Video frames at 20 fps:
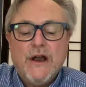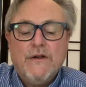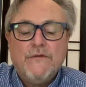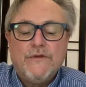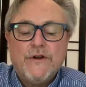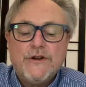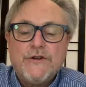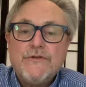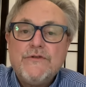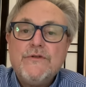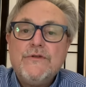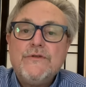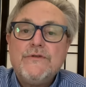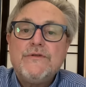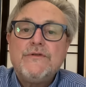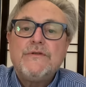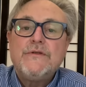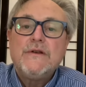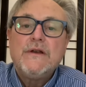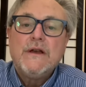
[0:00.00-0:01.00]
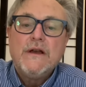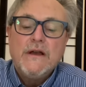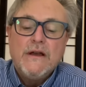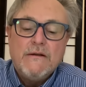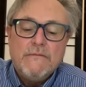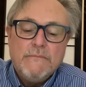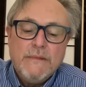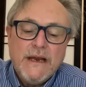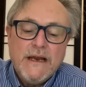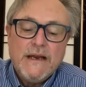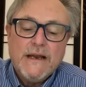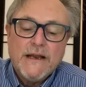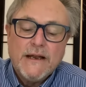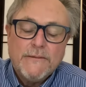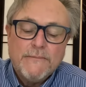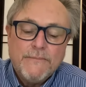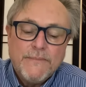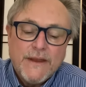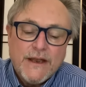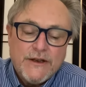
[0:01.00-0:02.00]
for truth,
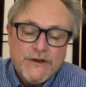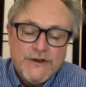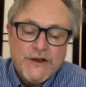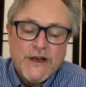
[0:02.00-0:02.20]
meaning, and